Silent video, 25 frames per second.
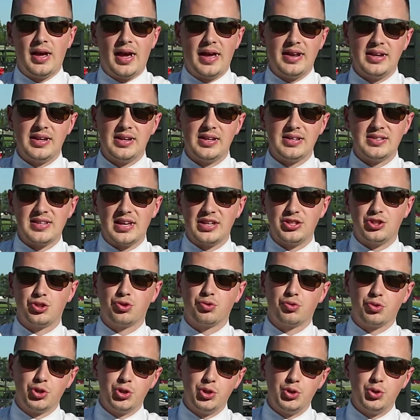And it is a
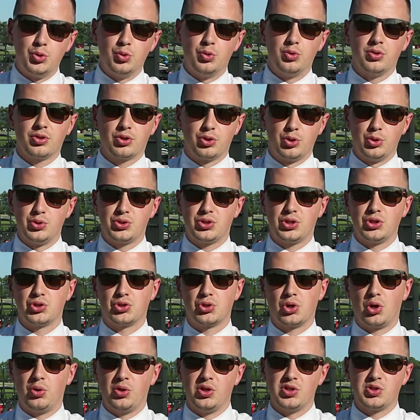true cruise
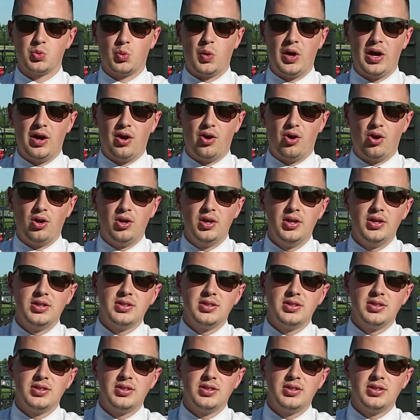control as well.